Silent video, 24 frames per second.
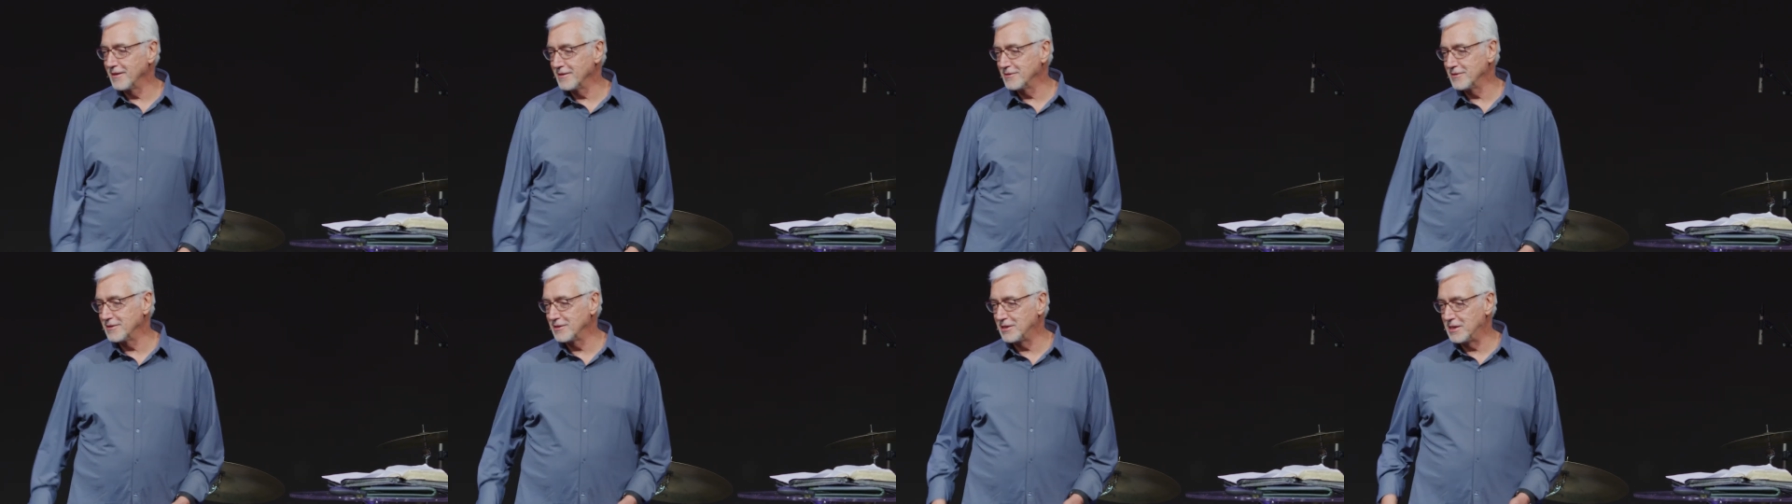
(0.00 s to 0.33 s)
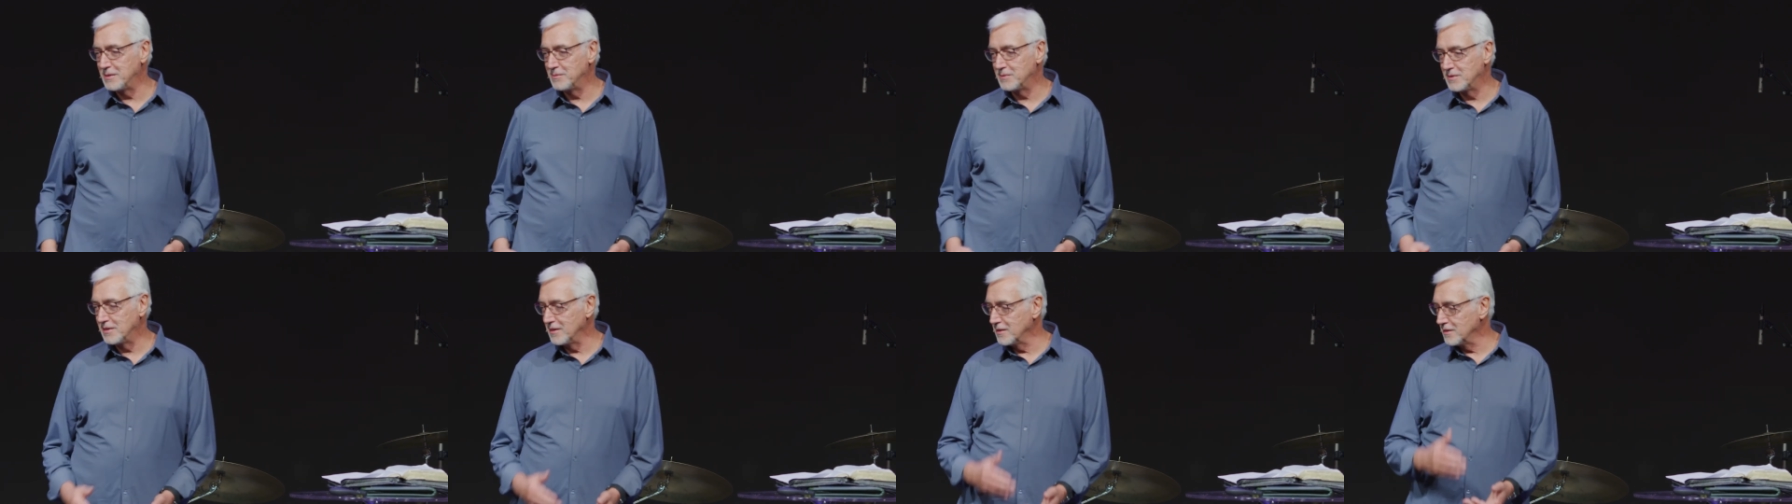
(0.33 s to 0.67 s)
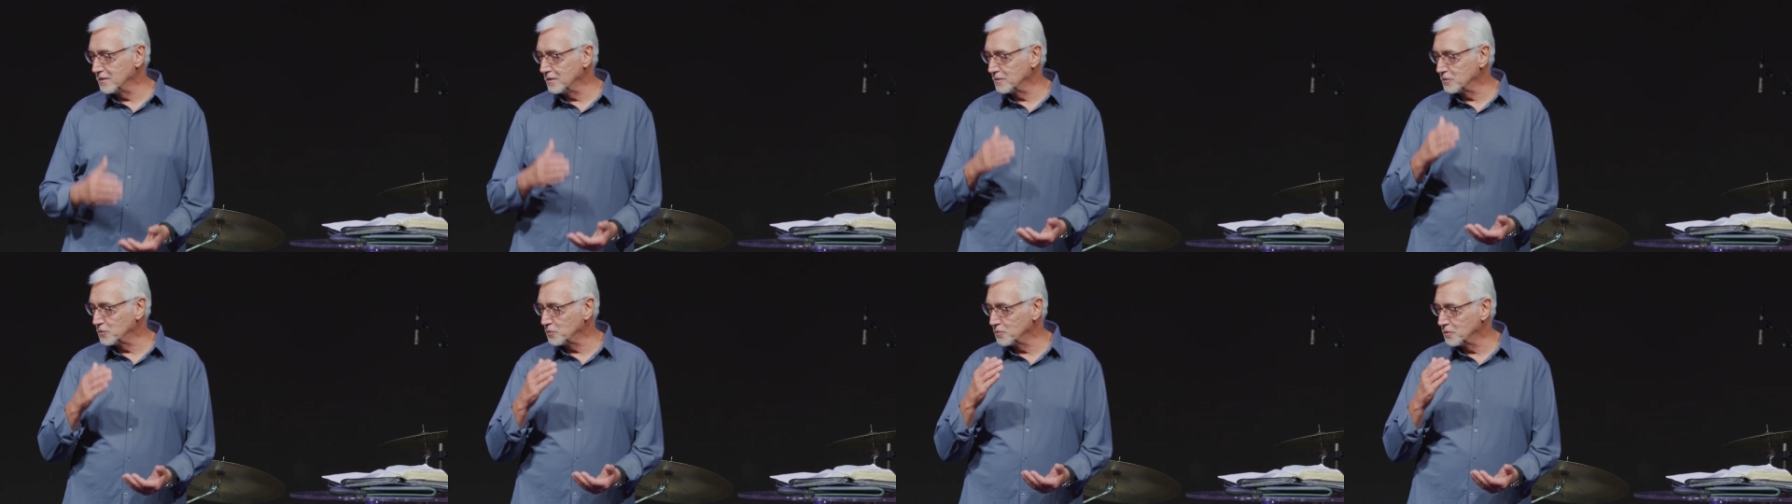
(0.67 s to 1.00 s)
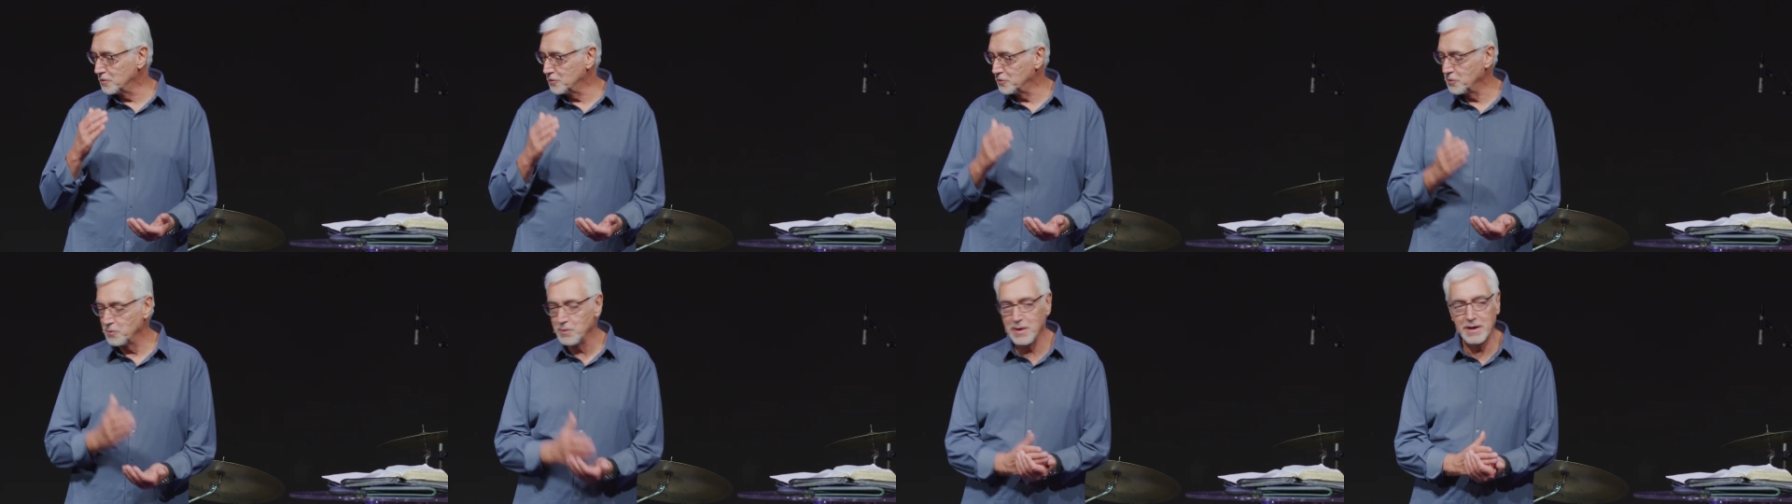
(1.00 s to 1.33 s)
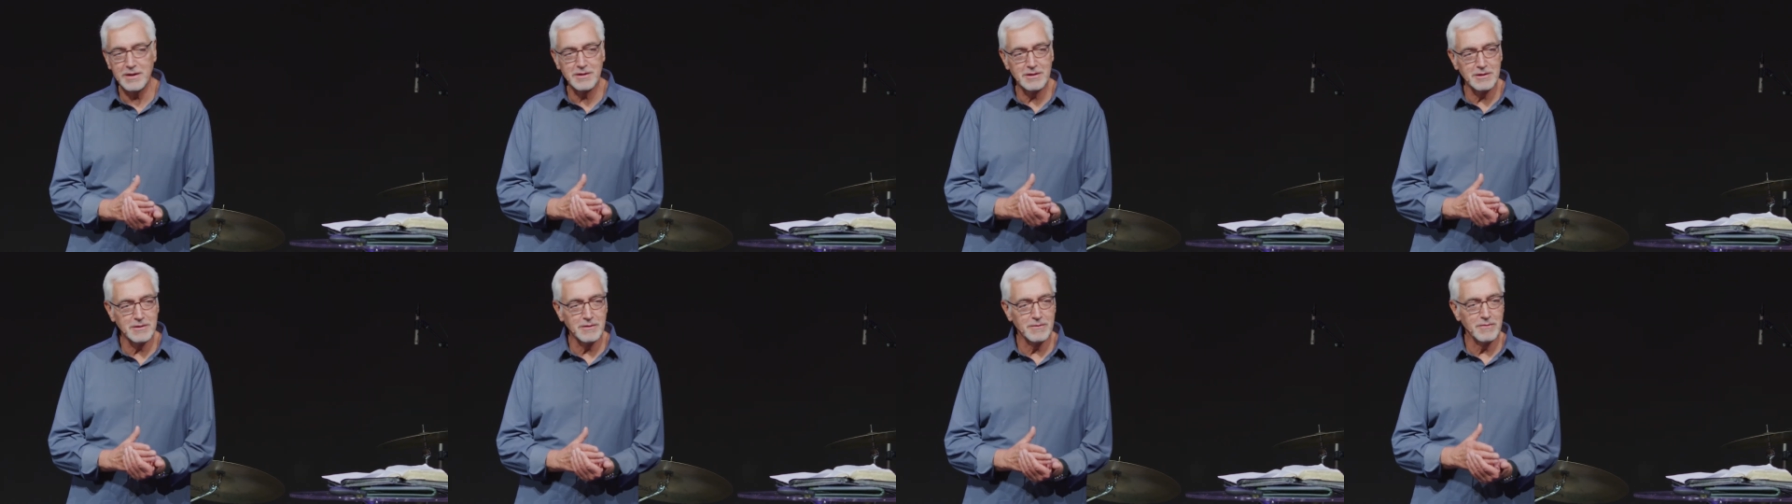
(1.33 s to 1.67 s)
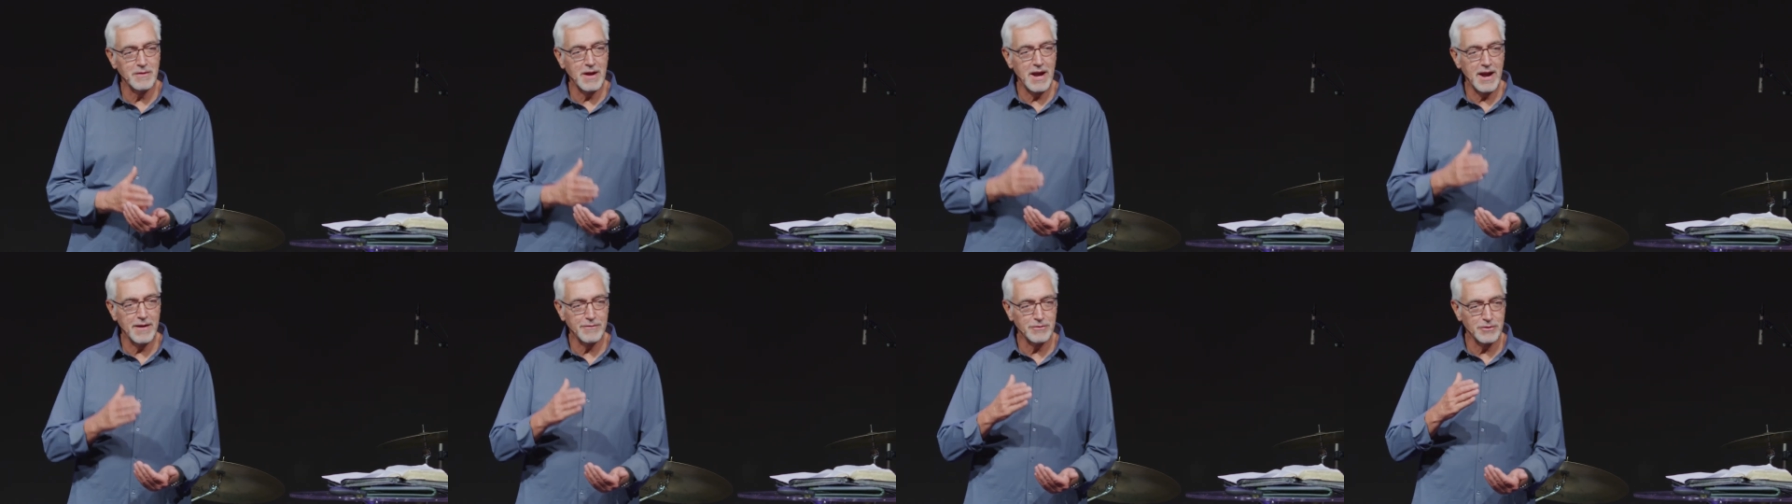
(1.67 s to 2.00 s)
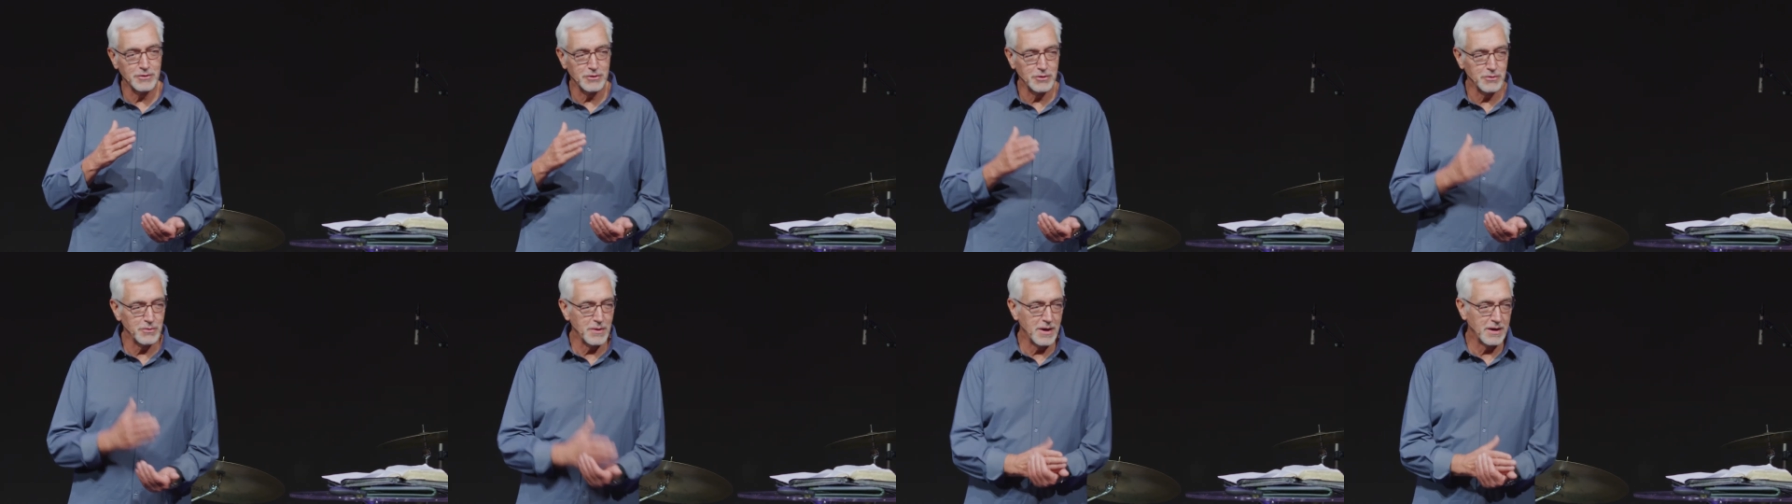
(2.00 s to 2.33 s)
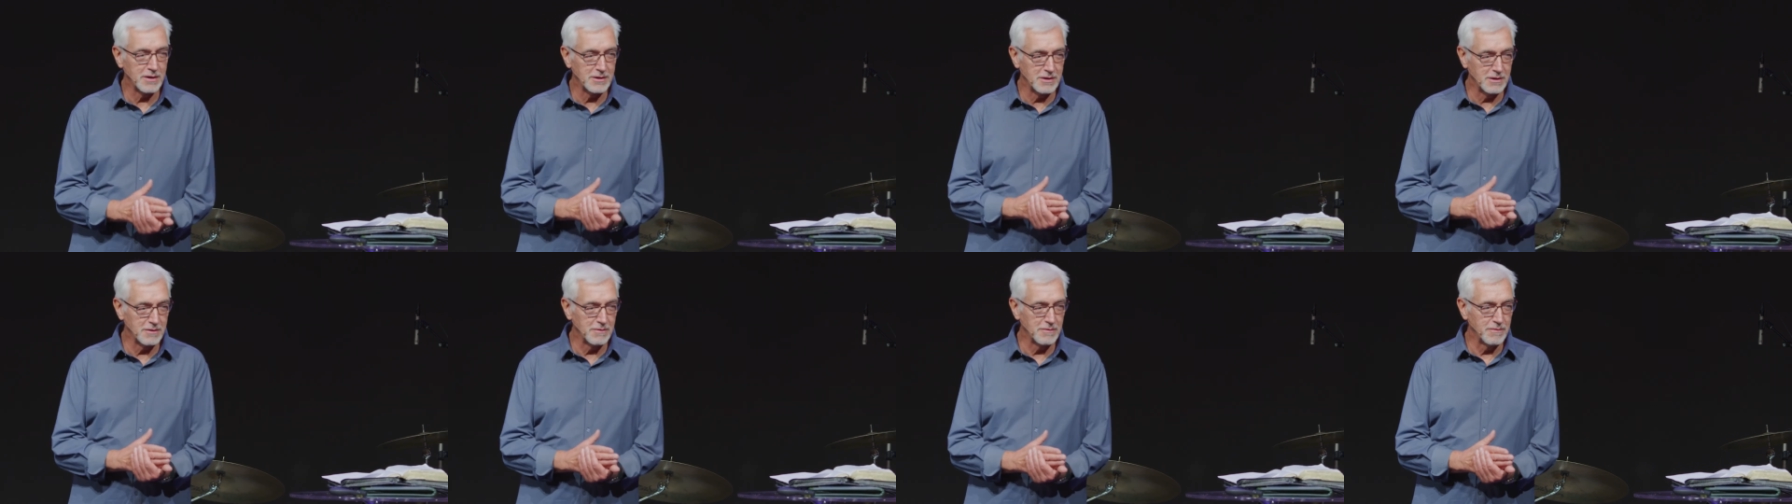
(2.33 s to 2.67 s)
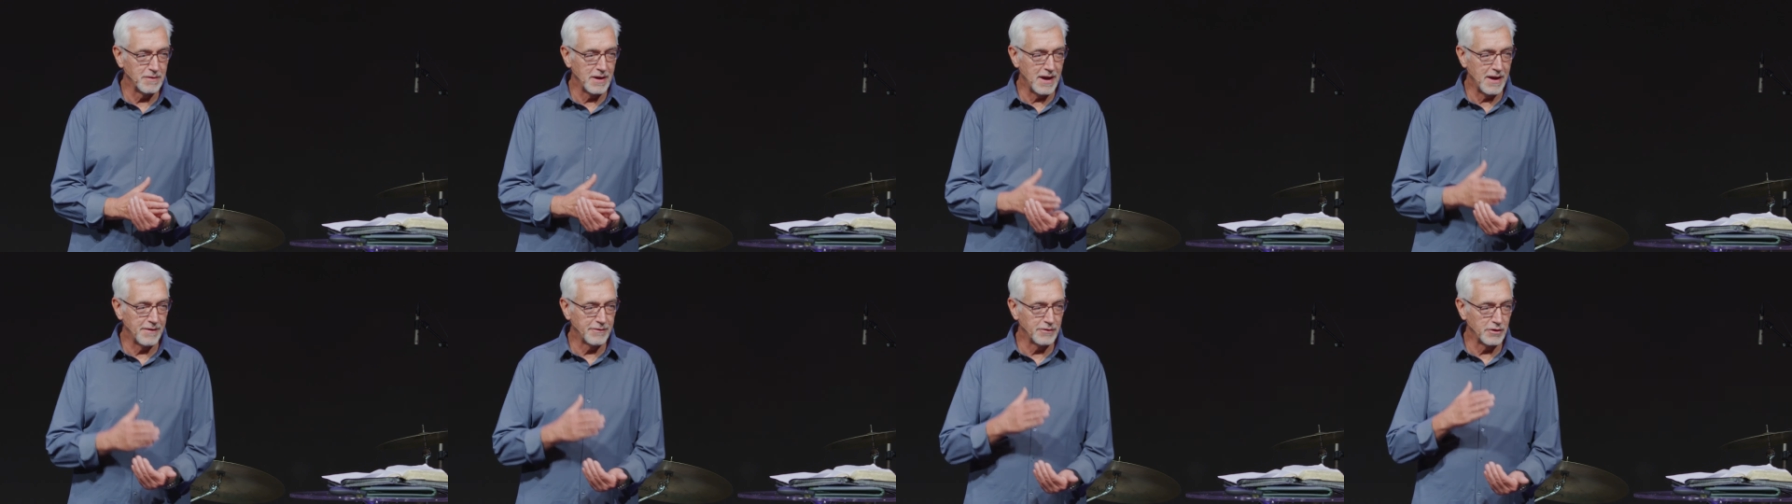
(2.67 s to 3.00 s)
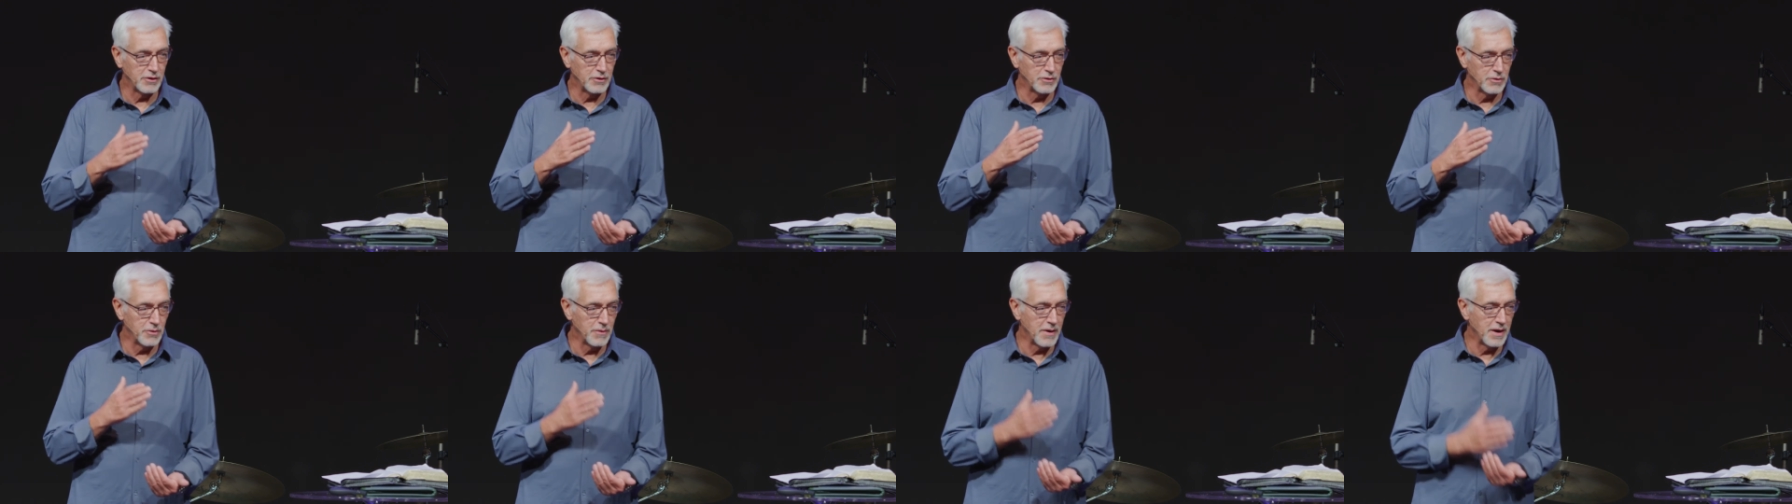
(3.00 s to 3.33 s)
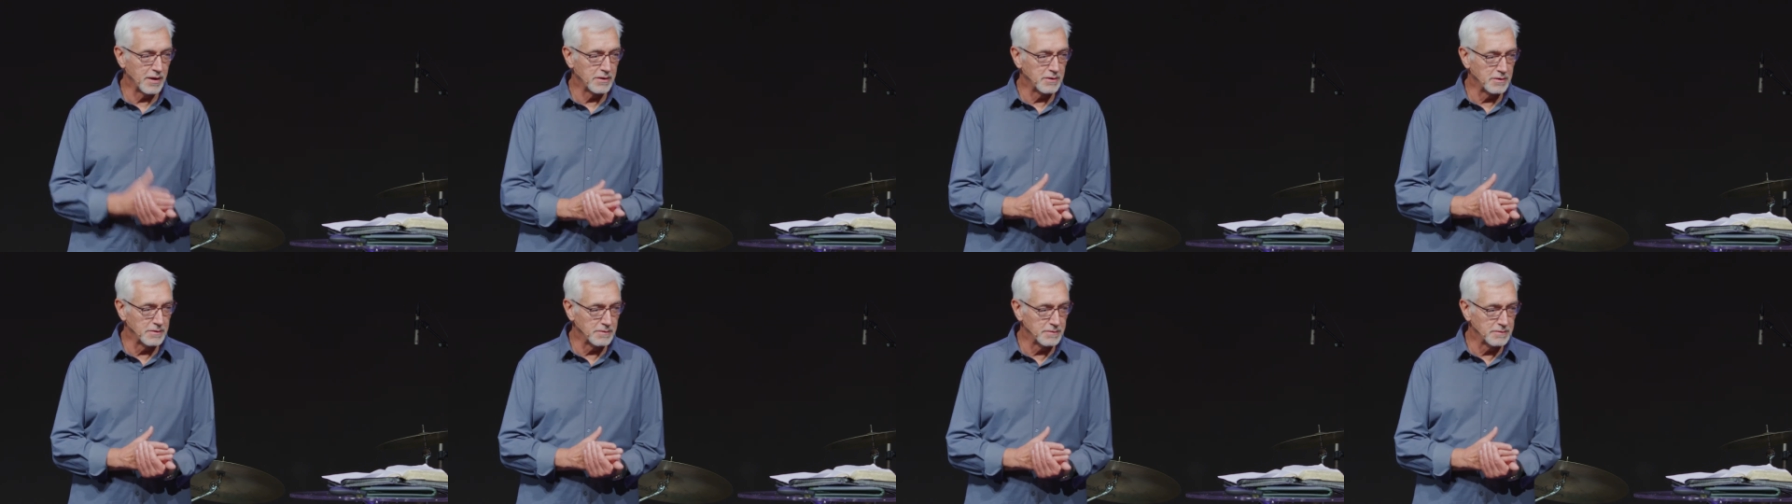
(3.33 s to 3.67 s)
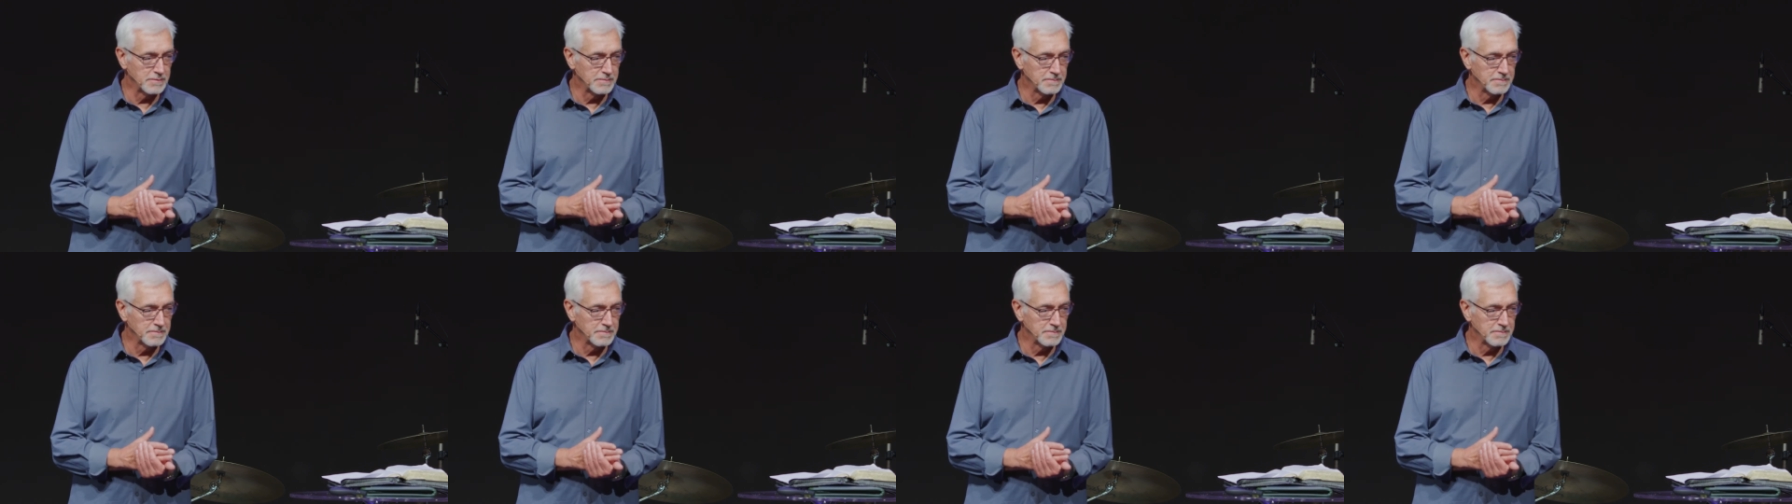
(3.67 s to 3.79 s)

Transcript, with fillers: As he keeps hitting us with directive after directive after directive.